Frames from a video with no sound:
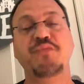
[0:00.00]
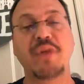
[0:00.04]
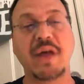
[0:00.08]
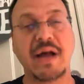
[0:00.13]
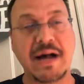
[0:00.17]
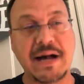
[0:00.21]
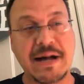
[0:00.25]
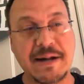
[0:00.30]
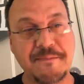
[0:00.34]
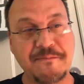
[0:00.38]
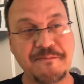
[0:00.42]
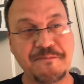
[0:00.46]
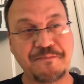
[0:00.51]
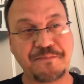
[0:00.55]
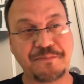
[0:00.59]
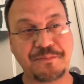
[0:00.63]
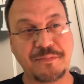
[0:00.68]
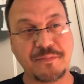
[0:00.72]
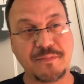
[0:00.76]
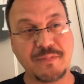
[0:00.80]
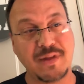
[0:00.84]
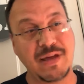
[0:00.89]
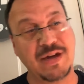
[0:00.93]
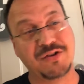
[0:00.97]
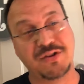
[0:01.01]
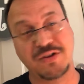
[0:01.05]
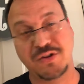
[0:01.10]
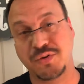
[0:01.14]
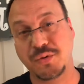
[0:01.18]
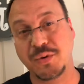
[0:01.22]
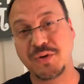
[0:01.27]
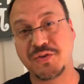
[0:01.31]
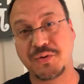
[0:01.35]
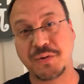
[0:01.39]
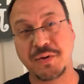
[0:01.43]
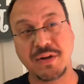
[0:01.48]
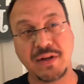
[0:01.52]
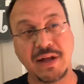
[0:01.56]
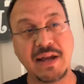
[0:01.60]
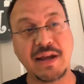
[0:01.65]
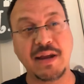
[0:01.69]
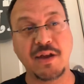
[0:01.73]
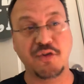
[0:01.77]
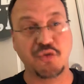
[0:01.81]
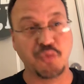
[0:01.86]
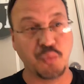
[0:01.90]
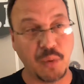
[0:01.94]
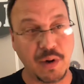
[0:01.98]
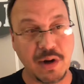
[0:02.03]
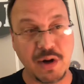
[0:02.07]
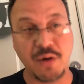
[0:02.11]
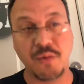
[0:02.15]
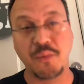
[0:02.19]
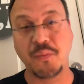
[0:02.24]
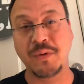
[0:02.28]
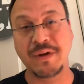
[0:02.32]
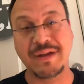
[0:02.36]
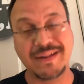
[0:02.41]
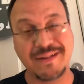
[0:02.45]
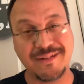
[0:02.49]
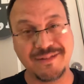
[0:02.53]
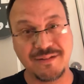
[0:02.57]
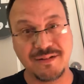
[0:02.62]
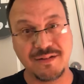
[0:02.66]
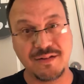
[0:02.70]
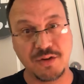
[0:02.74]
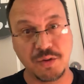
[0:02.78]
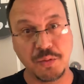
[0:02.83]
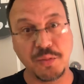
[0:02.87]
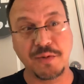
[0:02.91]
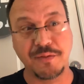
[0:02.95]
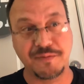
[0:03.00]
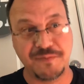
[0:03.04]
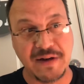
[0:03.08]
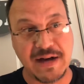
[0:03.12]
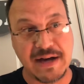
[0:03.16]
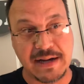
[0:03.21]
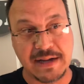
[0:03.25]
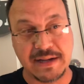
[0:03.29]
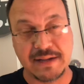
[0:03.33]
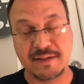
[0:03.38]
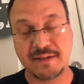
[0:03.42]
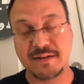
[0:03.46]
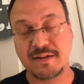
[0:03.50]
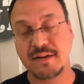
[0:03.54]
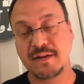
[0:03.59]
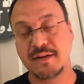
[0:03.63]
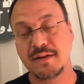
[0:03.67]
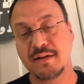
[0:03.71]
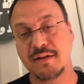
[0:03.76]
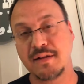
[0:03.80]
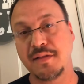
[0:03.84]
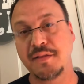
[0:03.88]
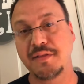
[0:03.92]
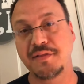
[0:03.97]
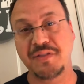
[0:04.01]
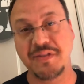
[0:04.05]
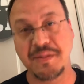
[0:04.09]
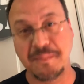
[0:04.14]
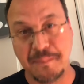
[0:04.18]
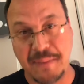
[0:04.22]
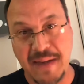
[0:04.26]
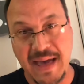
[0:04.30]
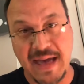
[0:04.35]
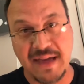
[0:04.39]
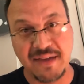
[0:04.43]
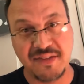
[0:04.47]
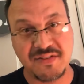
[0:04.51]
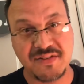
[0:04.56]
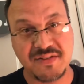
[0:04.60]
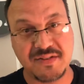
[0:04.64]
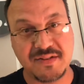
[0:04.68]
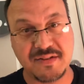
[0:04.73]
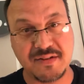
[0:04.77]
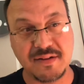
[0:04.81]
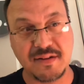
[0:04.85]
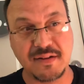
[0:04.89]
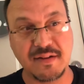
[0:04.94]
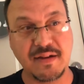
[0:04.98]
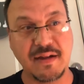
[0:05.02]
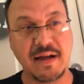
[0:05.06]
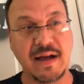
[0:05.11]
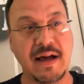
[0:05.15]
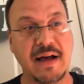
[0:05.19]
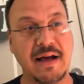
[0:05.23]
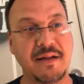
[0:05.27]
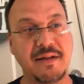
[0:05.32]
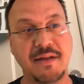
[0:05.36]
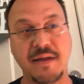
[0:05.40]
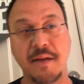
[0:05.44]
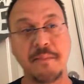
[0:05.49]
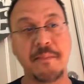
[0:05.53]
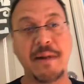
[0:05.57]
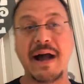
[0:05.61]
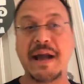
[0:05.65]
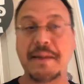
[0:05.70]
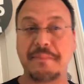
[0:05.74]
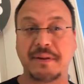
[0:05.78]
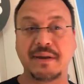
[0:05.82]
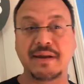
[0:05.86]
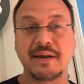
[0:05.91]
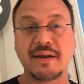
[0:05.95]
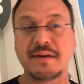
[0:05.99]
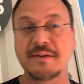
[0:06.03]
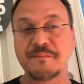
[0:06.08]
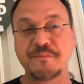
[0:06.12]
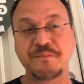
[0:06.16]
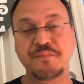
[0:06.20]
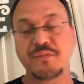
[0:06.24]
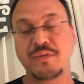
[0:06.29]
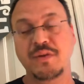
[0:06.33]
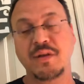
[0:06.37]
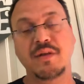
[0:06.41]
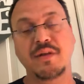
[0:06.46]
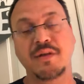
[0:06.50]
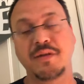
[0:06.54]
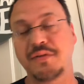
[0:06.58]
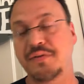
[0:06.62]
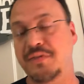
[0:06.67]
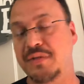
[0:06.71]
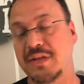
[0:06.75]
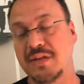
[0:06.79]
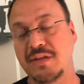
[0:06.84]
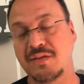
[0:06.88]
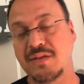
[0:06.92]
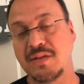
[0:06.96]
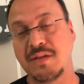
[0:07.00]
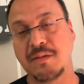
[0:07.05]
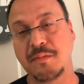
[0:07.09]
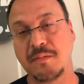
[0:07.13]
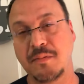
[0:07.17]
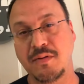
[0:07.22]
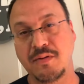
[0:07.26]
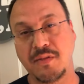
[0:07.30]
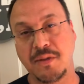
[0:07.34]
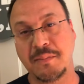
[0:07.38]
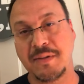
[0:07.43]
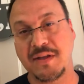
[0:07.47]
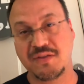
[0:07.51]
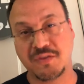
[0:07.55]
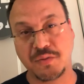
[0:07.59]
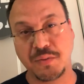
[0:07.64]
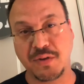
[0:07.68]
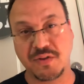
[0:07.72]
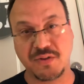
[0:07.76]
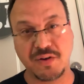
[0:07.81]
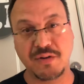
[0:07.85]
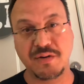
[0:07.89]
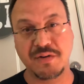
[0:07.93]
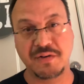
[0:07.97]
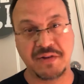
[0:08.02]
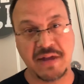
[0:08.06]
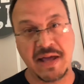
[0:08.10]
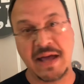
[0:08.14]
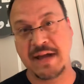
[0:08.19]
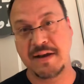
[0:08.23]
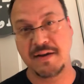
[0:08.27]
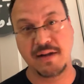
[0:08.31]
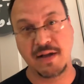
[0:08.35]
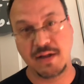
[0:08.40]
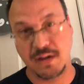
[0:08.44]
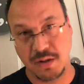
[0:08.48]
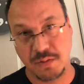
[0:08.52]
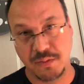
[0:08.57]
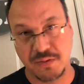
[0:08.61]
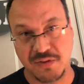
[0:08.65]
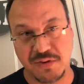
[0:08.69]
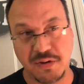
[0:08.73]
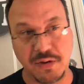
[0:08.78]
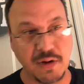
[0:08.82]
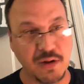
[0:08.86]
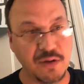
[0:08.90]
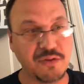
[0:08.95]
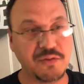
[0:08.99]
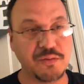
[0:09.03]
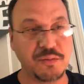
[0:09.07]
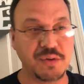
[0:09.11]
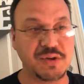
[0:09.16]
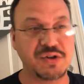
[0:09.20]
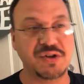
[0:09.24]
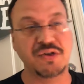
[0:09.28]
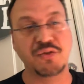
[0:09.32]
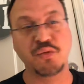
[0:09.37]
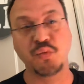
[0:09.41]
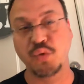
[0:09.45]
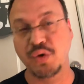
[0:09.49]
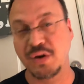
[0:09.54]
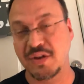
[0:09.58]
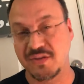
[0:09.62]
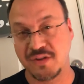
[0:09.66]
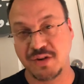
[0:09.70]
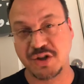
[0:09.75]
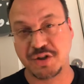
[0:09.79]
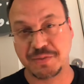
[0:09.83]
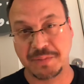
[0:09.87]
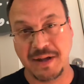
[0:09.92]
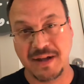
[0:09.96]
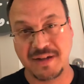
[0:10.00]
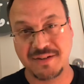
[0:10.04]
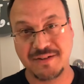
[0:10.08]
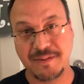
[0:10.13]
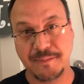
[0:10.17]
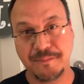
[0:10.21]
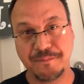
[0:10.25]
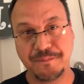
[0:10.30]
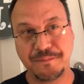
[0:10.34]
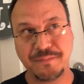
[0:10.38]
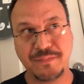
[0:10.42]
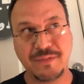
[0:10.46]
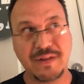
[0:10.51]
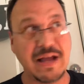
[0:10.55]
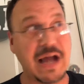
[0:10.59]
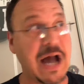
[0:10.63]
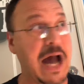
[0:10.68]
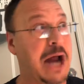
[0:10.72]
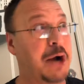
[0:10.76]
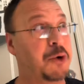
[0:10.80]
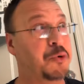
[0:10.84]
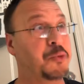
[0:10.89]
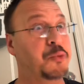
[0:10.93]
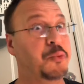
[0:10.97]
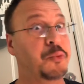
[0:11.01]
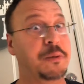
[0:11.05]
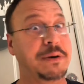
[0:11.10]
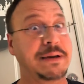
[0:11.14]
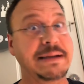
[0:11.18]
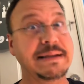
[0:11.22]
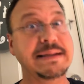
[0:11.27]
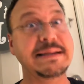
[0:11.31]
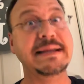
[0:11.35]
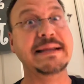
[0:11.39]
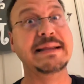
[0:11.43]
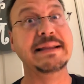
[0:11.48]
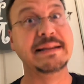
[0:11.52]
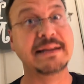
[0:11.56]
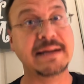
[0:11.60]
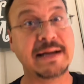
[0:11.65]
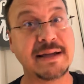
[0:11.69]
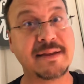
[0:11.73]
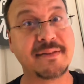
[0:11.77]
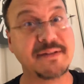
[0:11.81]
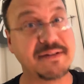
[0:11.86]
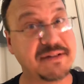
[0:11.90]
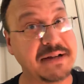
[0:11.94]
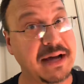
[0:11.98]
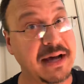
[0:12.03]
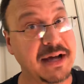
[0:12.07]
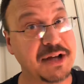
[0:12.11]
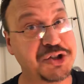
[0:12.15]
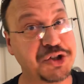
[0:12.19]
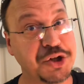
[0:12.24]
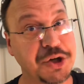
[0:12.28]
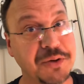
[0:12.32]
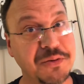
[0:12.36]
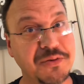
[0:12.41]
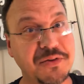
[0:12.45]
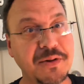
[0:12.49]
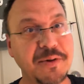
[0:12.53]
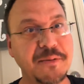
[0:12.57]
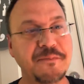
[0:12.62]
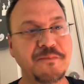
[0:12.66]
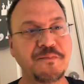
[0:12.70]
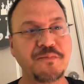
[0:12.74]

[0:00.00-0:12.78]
Actually, Toy Story Land is where you will find the best, in my opinion, the best quick service at Hollywood Studios, which is Woody's Lunchbox. I really like the tachos.